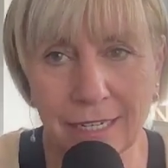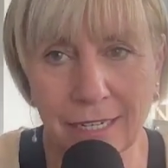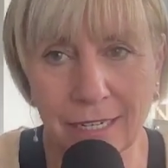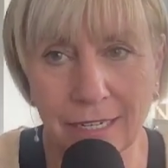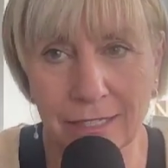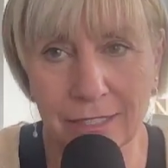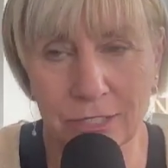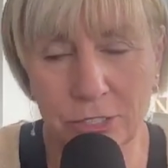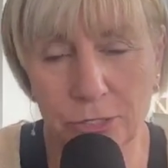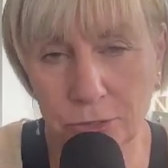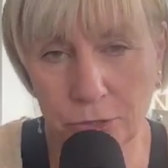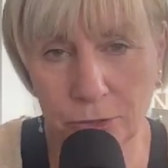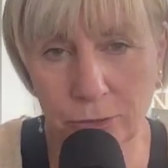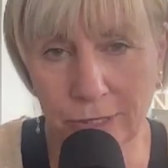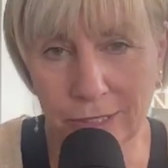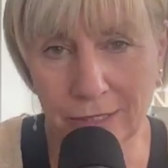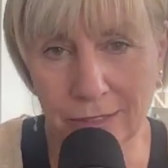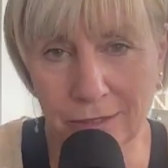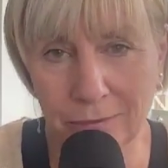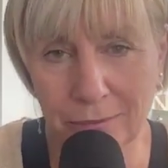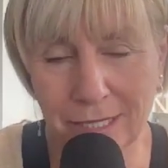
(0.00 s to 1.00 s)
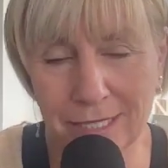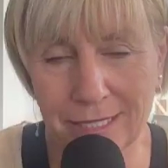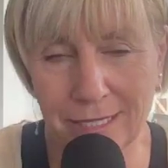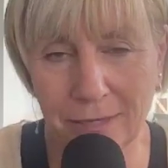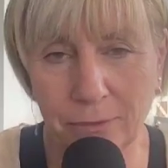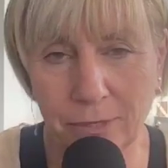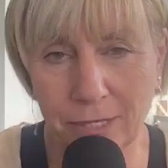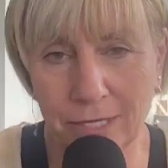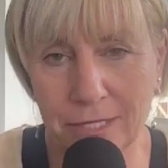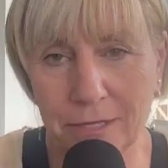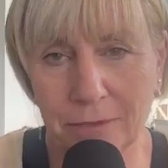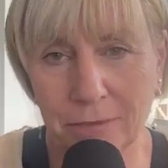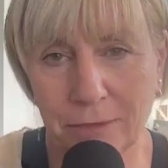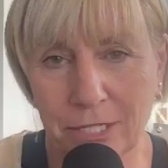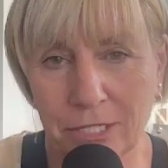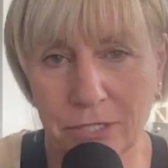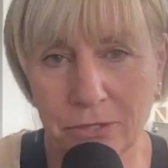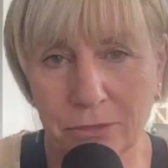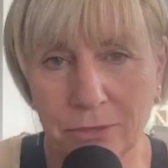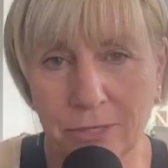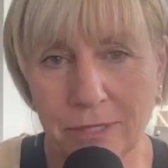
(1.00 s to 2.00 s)
uh, tutorial because I wanted to
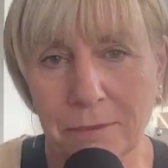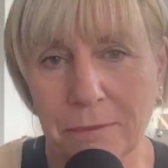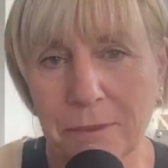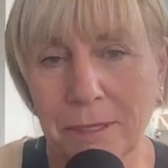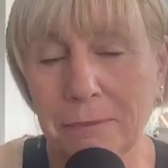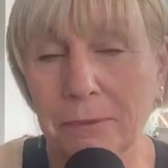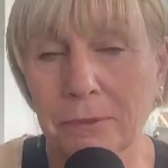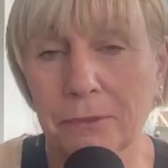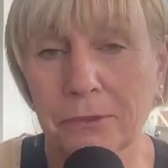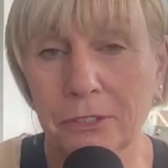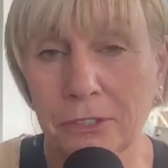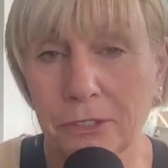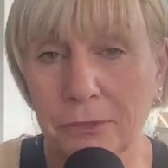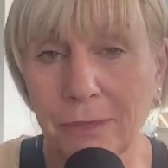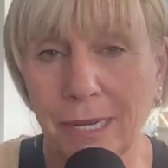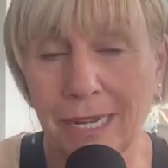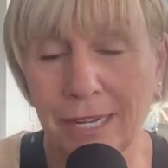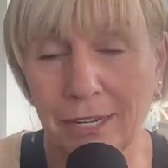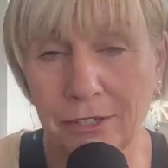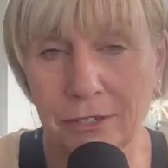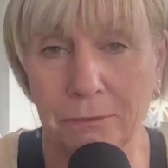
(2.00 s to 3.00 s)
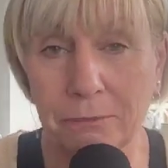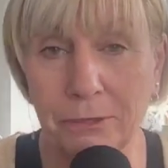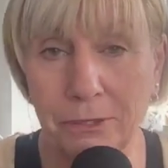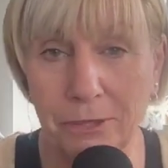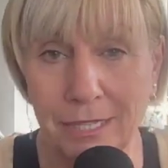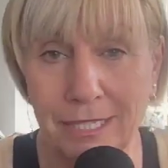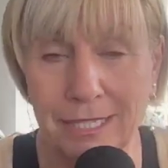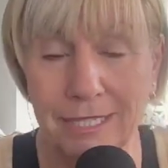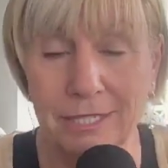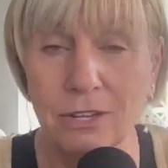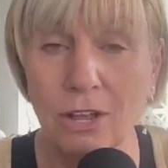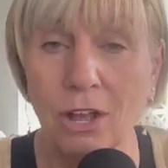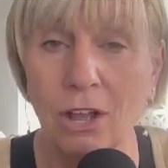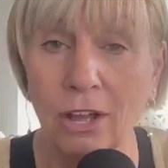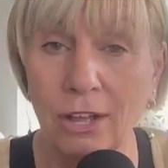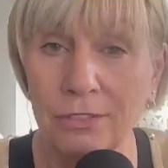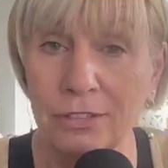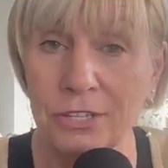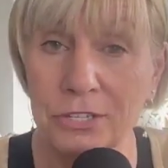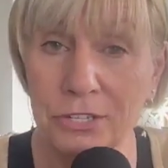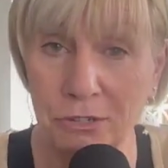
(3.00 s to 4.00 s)
make sure that people knew how to put things
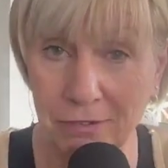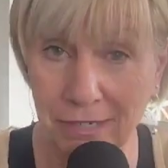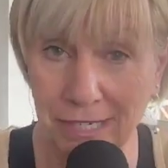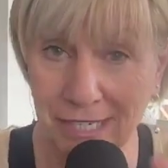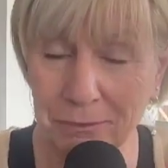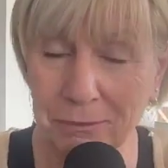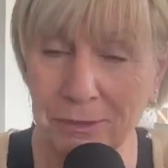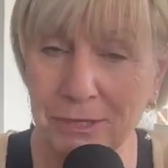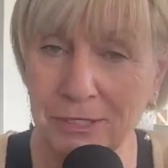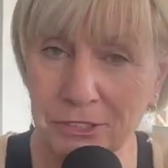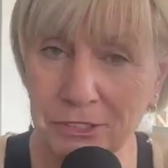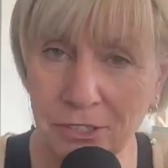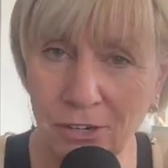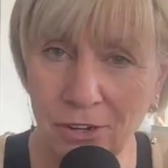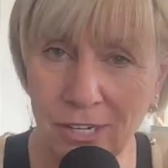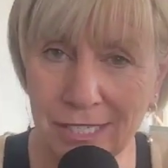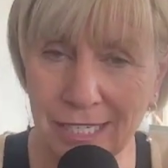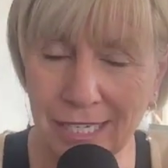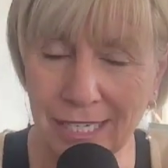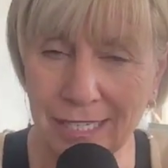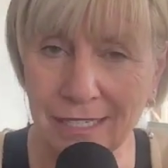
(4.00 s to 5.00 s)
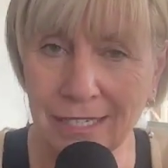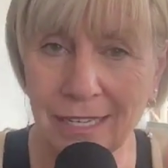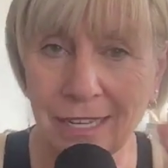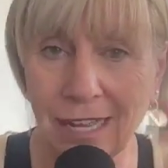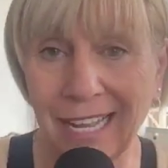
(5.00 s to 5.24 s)
on the screen when they're talking.